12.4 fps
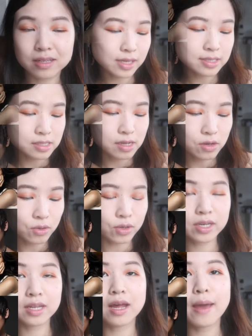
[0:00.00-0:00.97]
Let's go,
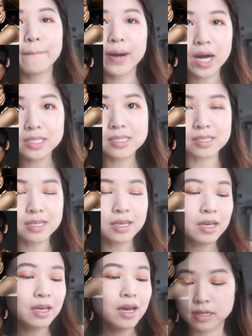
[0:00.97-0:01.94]
hooded eyes posse.